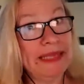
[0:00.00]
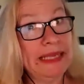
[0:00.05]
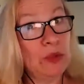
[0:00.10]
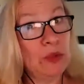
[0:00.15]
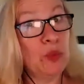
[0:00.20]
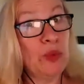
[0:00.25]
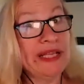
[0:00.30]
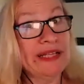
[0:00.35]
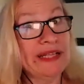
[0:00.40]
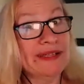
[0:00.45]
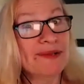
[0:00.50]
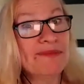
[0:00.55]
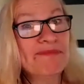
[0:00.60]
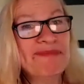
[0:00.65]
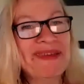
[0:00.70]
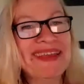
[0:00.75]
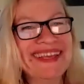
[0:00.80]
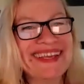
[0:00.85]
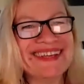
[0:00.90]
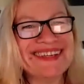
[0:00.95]
it will,
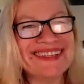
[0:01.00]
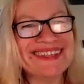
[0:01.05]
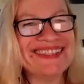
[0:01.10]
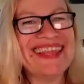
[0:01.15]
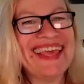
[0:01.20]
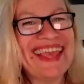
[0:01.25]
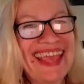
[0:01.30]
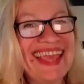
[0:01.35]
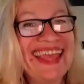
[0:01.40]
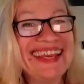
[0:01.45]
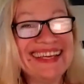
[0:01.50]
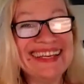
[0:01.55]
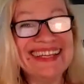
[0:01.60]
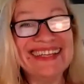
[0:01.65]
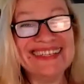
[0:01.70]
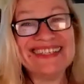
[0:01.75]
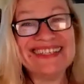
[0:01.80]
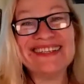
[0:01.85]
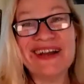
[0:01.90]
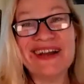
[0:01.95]
because the hair
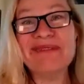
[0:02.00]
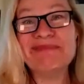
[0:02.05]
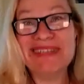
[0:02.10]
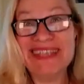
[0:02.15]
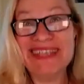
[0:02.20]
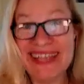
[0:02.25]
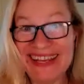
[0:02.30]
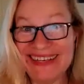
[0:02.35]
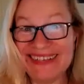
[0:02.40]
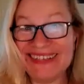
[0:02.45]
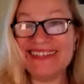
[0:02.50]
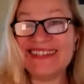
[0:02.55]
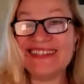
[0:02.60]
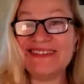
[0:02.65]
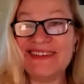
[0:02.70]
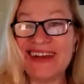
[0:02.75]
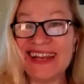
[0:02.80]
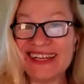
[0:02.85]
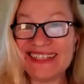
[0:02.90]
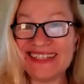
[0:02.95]
needs to update the
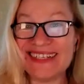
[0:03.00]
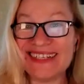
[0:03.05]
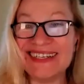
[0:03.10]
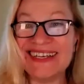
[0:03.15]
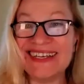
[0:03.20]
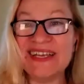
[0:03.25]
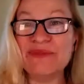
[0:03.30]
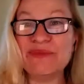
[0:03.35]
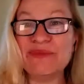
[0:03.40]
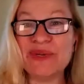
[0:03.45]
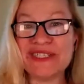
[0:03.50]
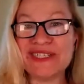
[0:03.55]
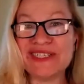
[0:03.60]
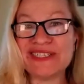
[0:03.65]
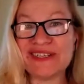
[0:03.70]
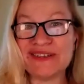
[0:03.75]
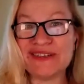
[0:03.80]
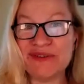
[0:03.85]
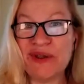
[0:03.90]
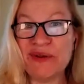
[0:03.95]
direction in which
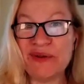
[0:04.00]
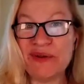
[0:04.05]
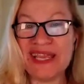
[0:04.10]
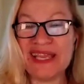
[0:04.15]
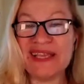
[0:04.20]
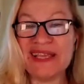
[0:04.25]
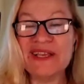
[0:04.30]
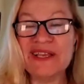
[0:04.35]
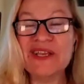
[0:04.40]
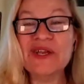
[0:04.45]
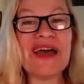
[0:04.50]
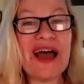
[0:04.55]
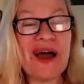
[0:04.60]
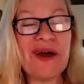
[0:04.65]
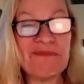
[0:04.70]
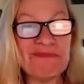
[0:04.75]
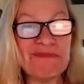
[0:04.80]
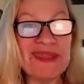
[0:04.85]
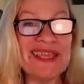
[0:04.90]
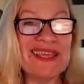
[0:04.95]
it's growing
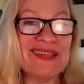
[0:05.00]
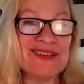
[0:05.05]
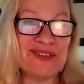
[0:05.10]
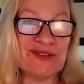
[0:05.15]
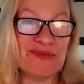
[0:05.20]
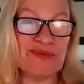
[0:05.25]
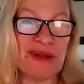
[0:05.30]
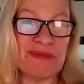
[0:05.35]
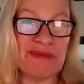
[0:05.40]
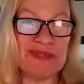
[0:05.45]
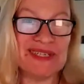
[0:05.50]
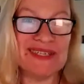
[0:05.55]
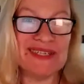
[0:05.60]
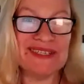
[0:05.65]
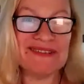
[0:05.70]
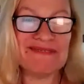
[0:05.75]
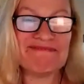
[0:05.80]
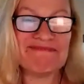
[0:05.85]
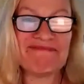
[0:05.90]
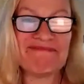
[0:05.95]
without being
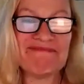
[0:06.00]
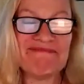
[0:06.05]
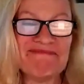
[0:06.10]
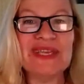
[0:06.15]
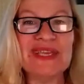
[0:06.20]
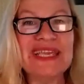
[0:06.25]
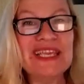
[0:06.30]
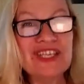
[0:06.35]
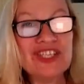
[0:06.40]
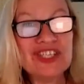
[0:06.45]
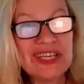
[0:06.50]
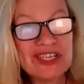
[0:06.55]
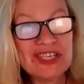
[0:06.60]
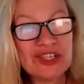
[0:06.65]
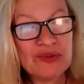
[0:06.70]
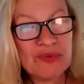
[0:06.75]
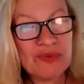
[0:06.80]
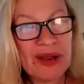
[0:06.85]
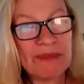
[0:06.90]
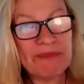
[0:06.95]
interrupted. So each
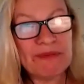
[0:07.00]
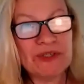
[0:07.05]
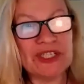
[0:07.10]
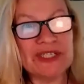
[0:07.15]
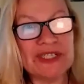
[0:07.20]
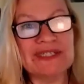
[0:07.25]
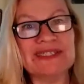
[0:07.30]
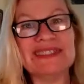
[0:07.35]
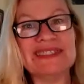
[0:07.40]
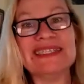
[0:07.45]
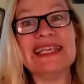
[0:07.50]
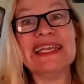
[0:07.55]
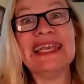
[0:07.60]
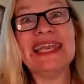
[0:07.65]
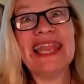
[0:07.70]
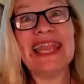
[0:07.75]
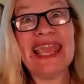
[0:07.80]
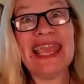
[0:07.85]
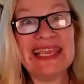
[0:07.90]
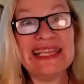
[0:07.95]
interruption
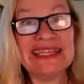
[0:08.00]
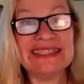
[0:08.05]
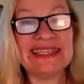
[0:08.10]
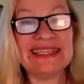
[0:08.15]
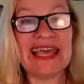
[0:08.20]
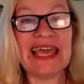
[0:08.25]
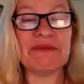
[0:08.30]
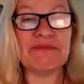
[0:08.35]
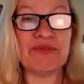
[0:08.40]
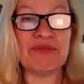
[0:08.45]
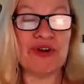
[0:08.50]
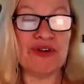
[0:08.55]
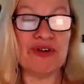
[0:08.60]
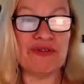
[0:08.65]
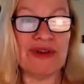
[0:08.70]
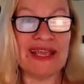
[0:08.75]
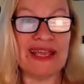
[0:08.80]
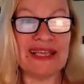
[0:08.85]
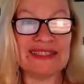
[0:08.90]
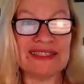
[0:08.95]
delays that
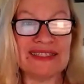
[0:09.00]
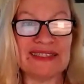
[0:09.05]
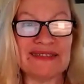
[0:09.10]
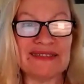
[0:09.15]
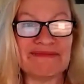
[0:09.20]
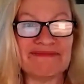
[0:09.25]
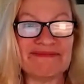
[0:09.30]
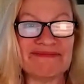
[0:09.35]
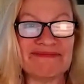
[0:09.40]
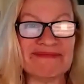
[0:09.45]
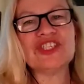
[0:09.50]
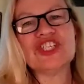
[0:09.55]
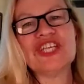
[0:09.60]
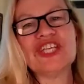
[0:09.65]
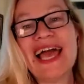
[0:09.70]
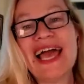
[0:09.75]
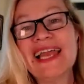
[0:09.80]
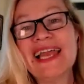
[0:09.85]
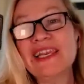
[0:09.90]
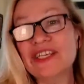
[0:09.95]
progress. The
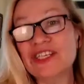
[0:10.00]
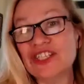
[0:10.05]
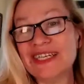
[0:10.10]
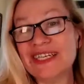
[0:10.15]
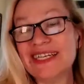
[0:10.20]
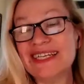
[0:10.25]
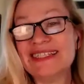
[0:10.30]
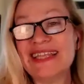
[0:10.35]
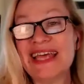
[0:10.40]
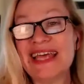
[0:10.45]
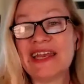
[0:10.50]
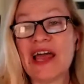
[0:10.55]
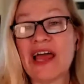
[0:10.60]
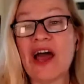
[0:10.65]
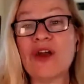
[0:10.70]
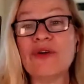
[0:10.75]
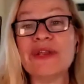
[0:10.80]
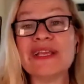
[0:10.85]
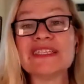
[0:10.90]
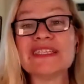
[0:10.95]
challenge is that
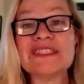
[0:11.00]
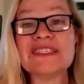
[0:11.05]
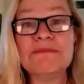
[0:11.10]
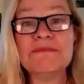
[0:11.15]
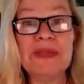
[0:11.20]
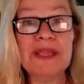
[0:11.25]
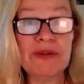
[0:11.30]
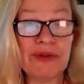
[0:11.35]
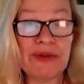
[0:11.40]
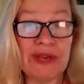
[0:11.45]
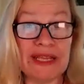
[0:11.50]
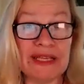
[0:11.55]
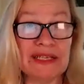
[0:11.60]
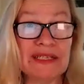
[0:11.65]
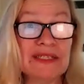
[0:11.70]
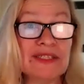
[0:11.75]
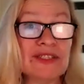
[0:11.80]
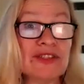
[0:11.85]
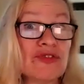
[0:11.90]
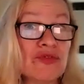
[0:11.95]
our
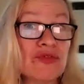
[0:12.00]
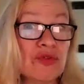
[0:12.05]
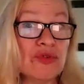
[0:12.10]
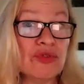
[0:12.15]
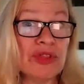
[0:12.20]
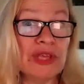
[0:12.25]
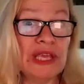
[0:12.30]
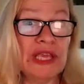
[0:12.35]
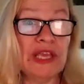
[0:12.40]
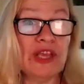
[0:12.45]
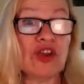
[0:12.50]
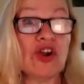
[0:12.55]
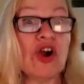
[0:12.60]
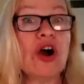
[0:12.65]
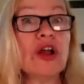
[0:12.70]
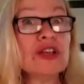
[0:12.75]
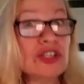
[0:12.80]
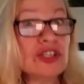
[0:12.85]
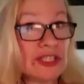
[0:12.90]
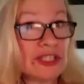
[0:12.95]
experience through the
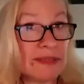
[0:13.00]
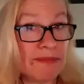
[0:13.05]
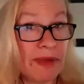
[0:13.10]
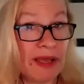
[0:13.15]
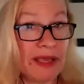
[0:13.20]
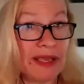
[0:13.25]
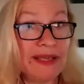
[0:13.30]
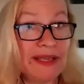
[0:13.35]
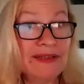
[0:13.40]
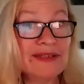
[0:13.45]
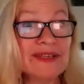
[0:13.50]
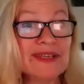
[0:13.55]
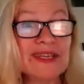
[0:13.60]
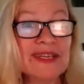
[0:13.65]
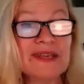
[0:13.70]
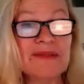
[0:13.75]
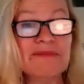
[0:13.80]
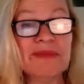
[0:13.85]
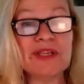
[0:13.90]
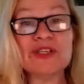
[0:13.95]
conscious mind,
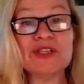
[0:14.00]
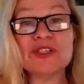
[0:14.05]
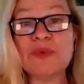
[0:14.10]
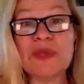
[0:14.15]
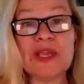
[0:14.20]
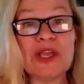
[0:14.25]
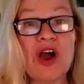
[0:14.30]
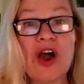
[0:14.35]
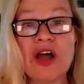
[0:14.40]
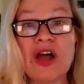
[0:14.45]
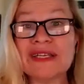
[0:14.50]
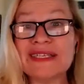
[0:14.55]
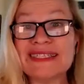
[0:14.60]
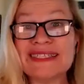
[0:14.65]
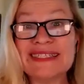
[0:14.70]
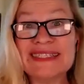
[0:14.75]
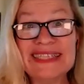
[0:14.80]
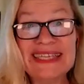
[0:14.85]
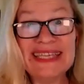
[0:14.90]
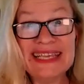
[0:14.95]
because we can't
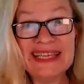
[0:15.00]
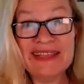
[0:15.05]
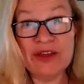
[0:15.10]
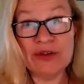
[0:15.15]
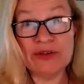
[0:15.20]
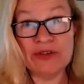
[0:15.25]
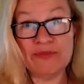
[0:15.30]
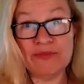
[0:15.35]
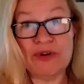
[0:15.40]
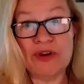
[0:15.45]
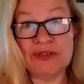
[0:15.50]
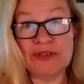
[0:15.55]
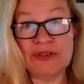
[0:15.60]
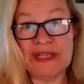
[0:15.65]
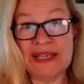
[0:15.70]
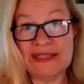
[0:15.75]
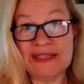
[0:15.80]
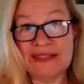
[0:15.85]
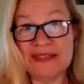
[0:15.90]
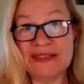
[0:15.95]
see those
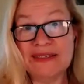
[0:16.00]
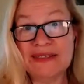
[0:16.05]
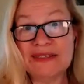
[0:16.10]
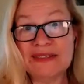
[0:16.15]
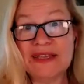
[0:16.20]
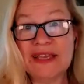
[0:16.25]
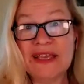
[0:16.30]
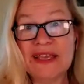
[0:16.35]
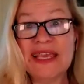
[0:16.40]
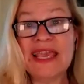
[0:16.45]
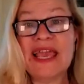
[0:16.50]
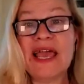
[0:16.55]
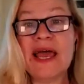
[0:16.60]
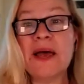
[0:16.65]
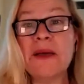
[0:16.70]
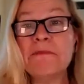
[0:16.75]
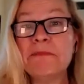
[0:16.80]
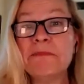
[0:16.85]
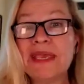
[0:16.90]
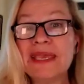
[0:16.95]
processes,
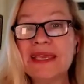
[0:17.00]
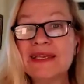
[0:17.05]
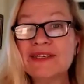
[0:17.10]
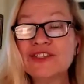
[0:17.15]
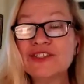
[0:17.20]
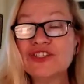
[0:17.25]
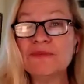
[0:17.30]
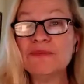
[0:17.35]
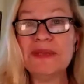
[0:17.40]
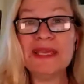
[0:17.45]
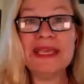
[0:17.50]
appears